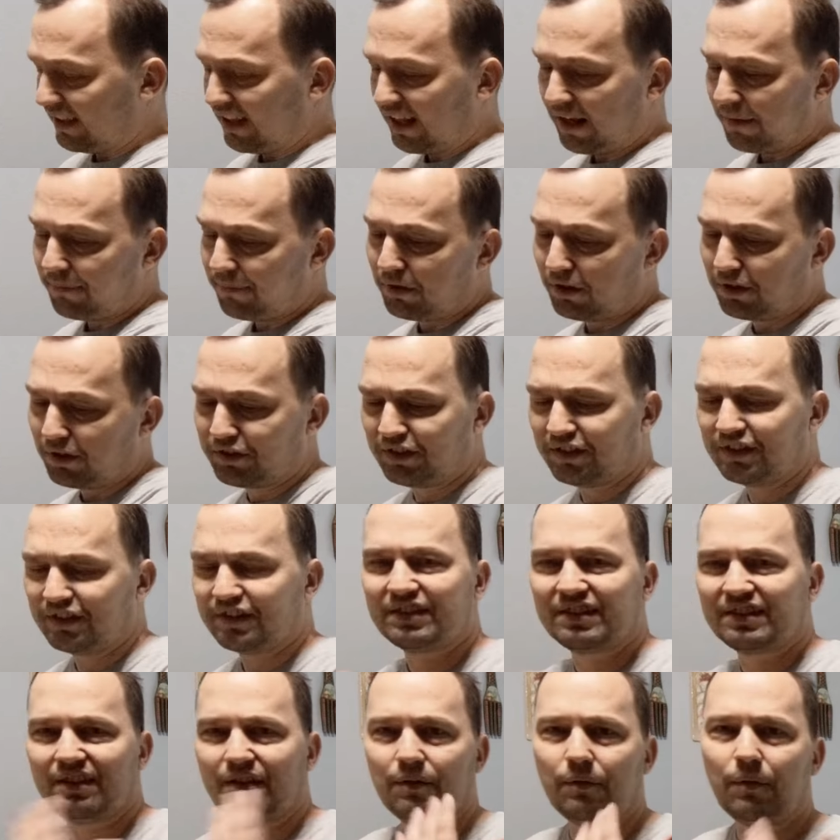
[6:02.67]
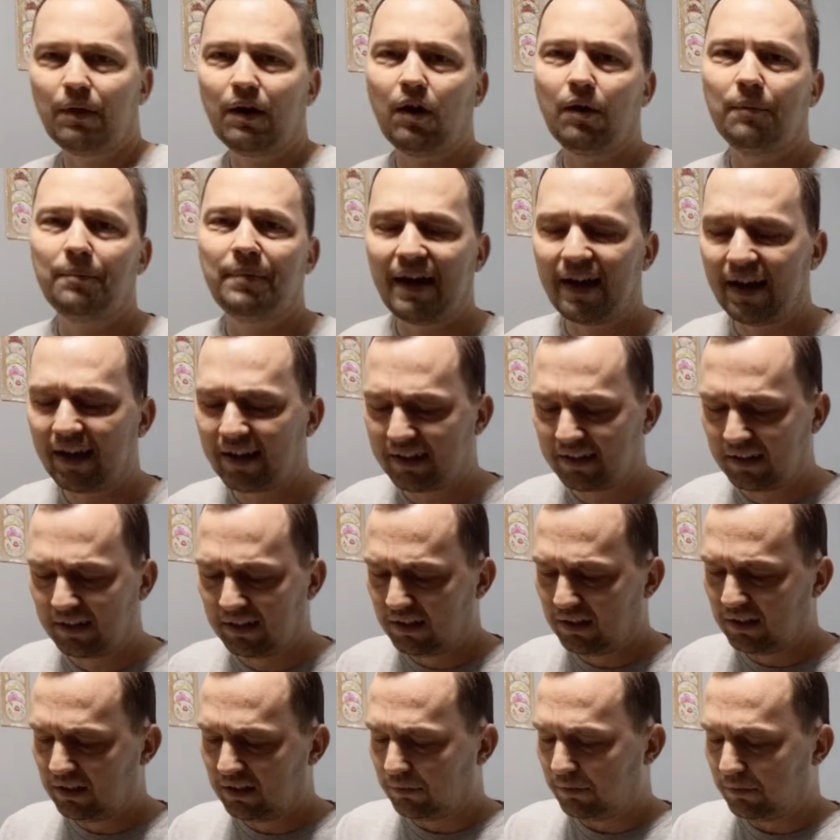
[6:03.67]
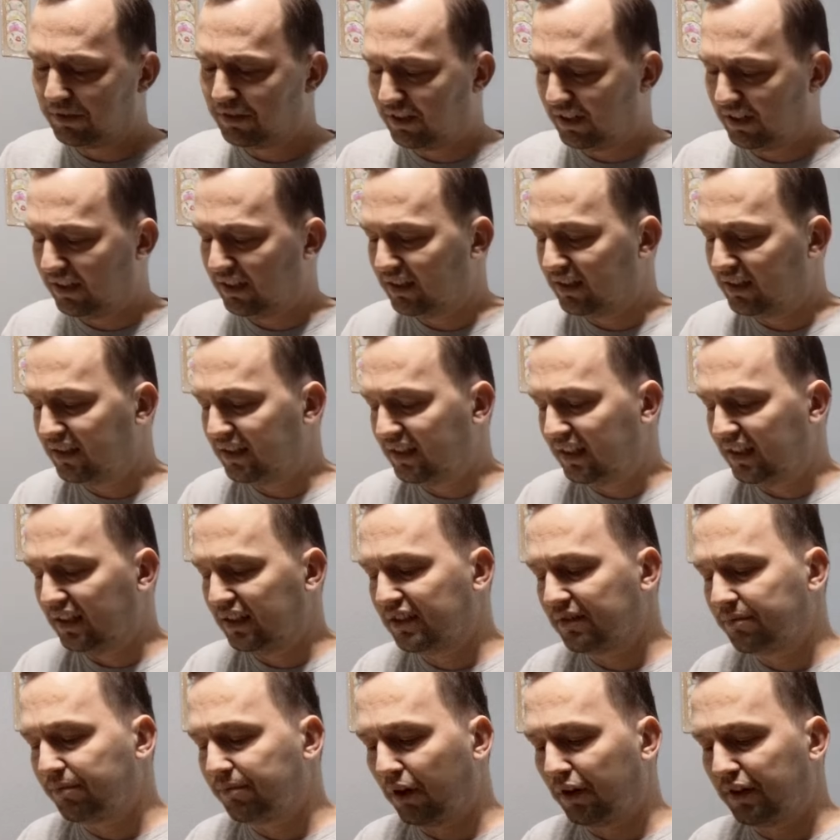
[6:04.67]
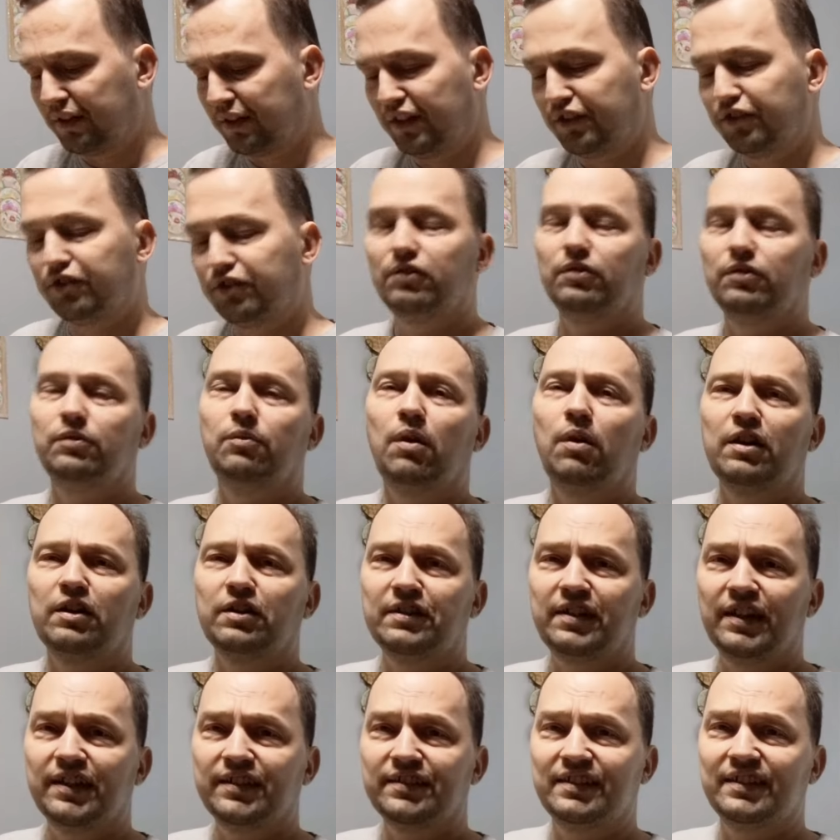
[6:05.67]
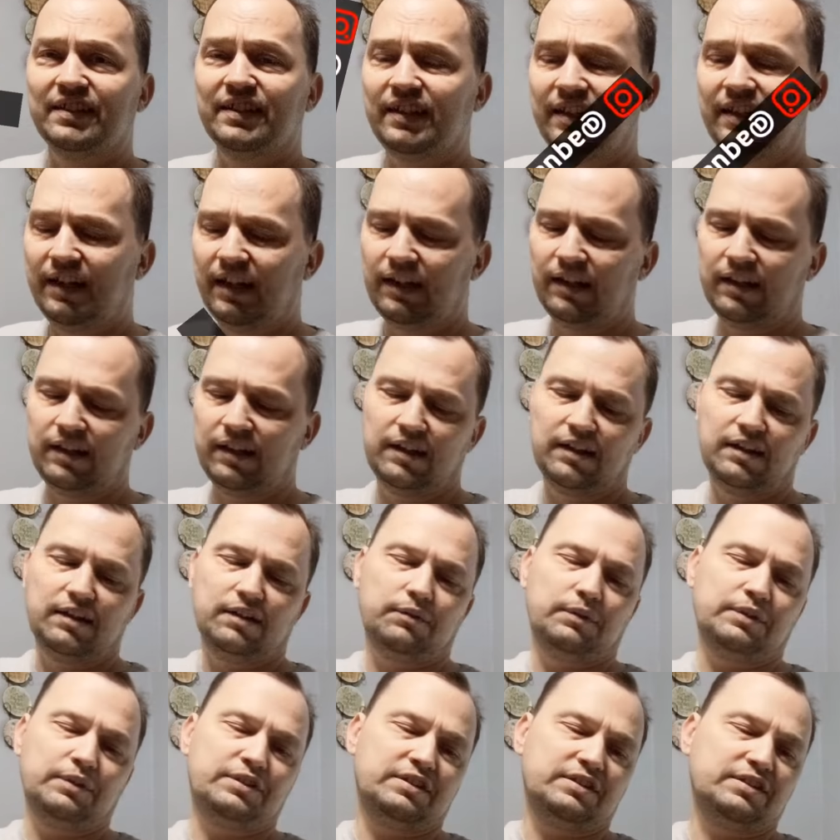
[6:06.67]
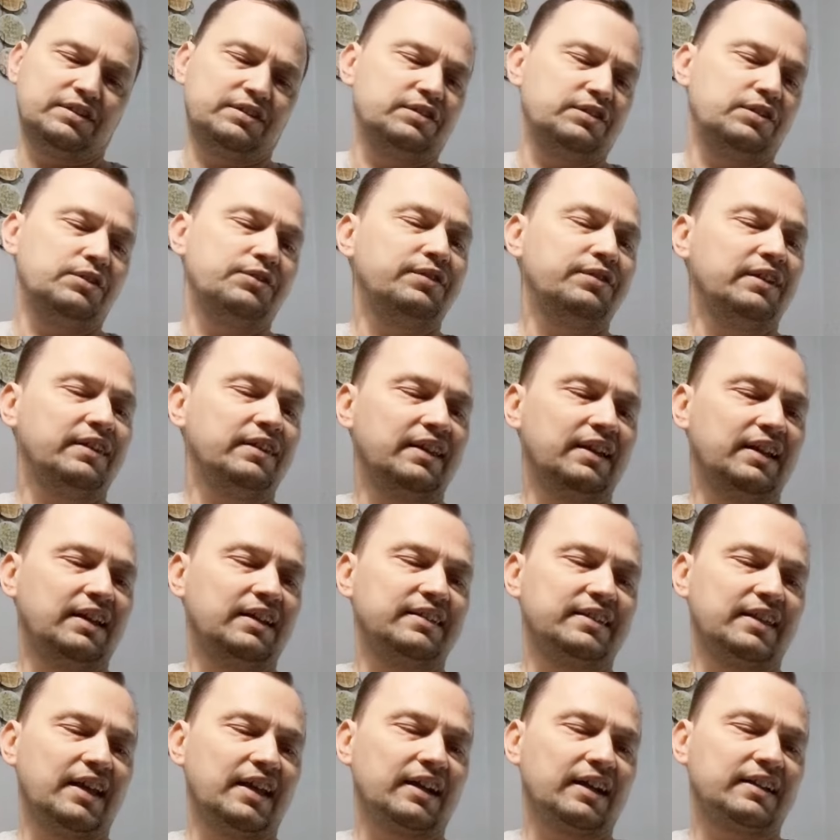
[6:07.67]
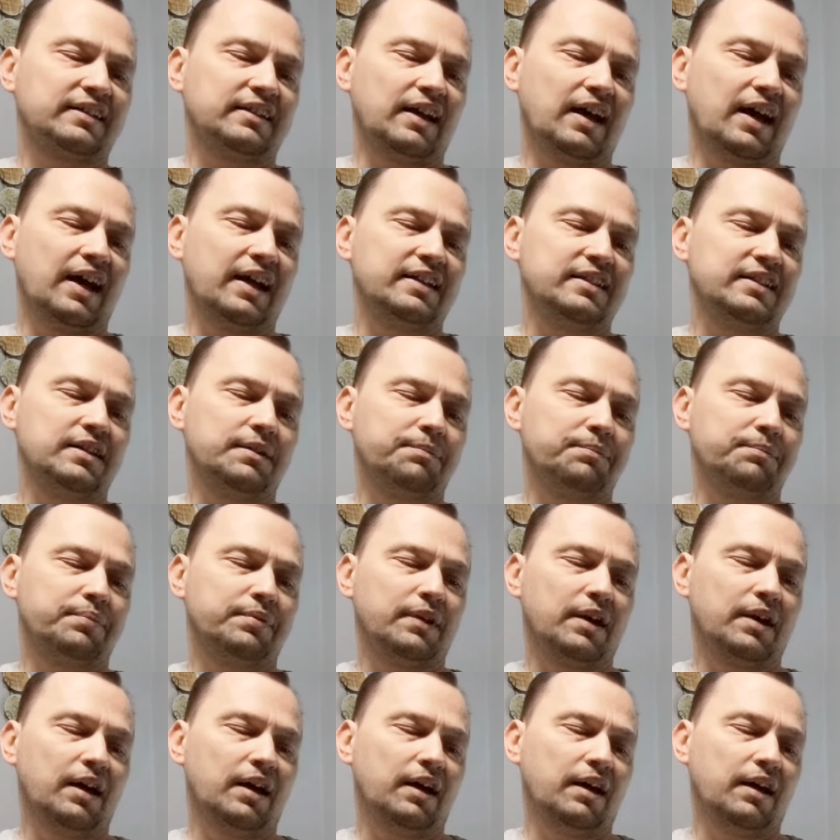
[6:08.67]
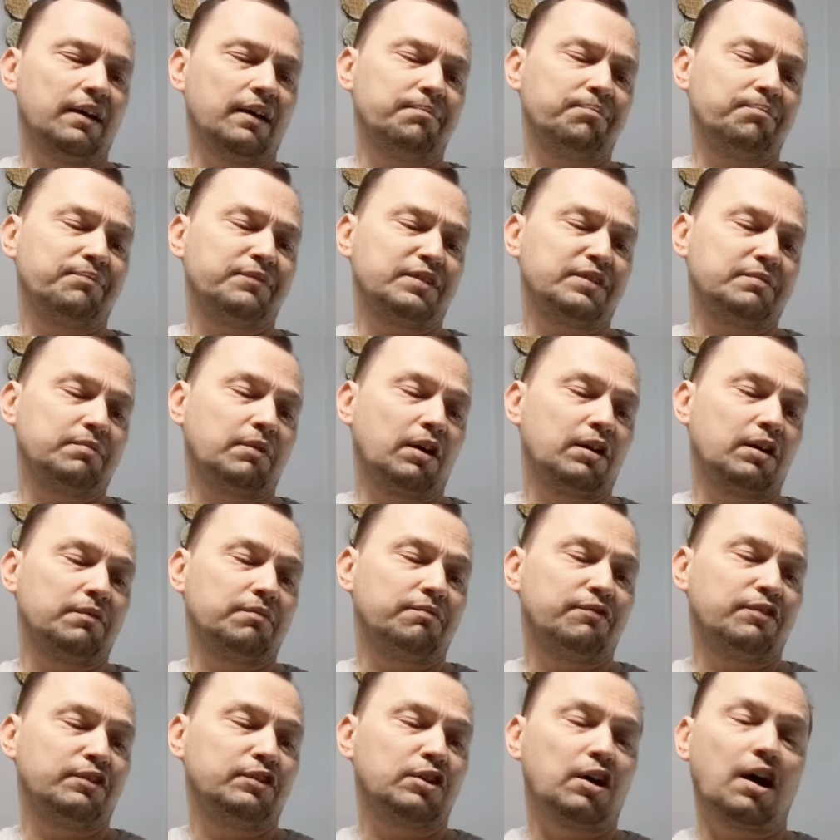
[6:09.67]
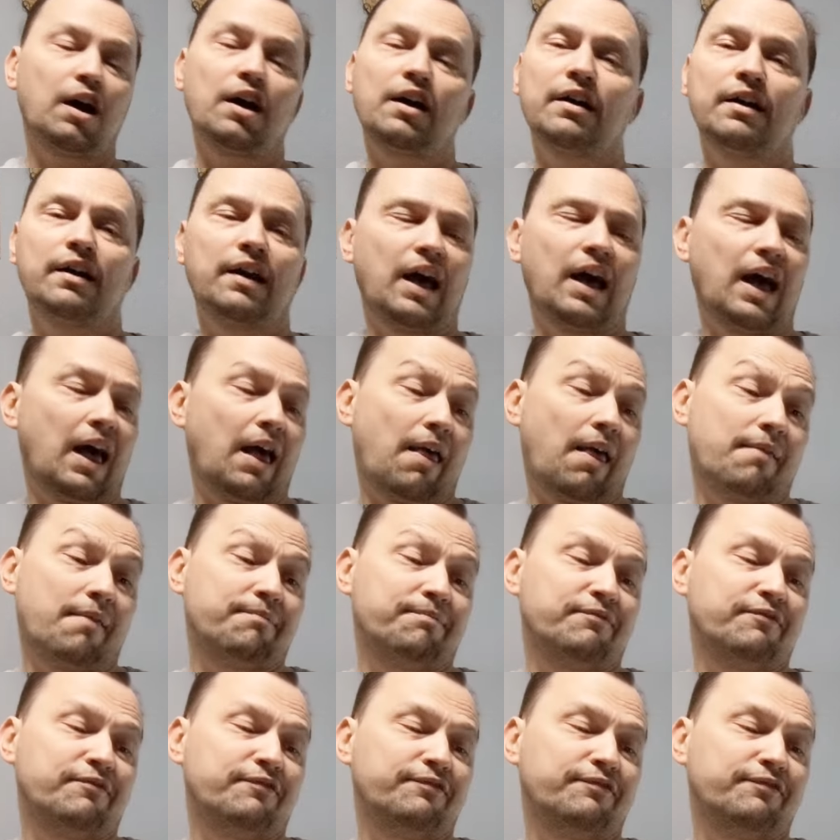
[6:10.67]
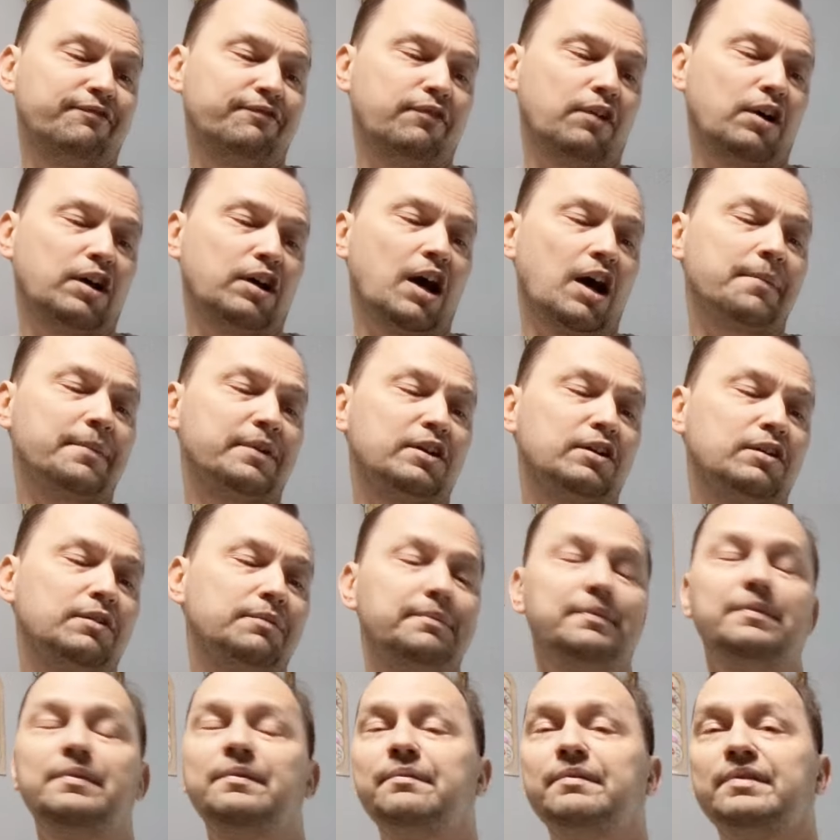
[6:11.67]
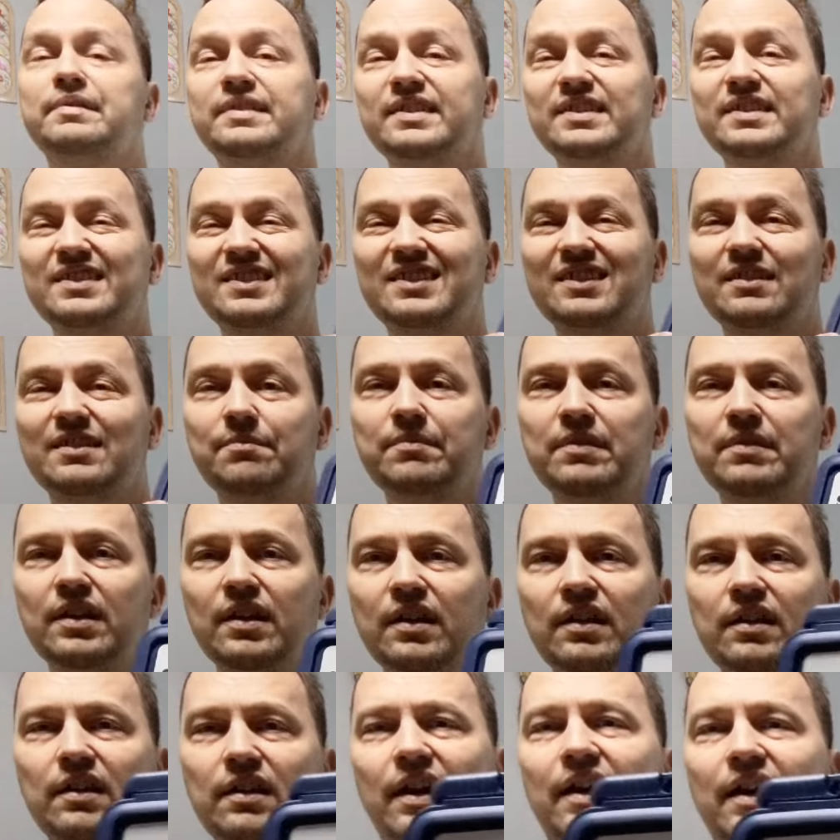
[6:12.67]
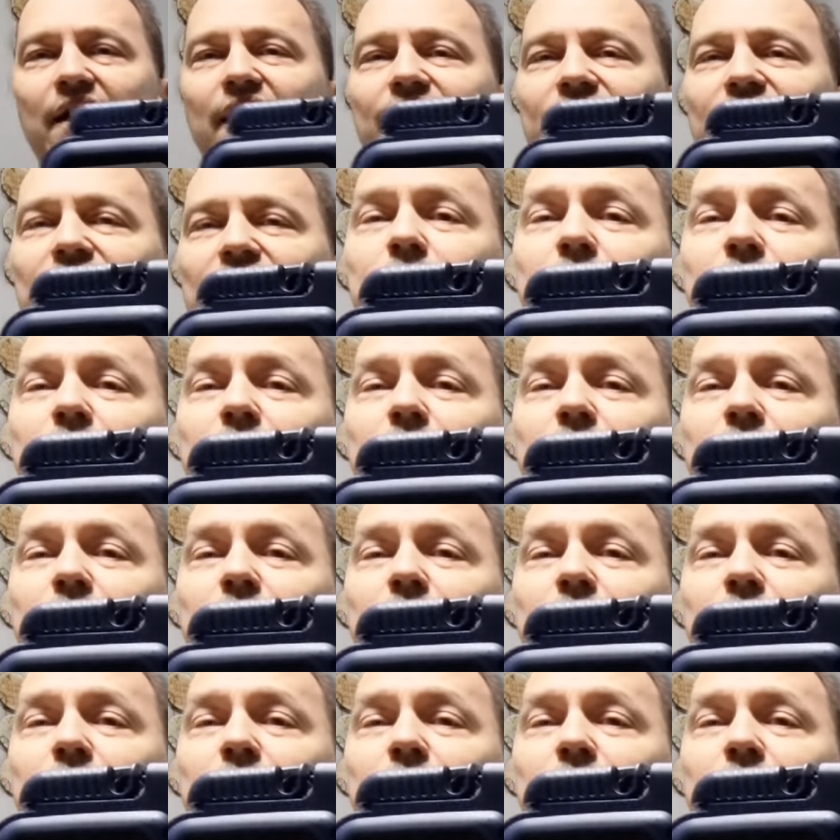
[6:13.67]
that I purchased a while back, which is the Smart Digital Water Testing Kit, which is using the exact iDip smart photometer system. This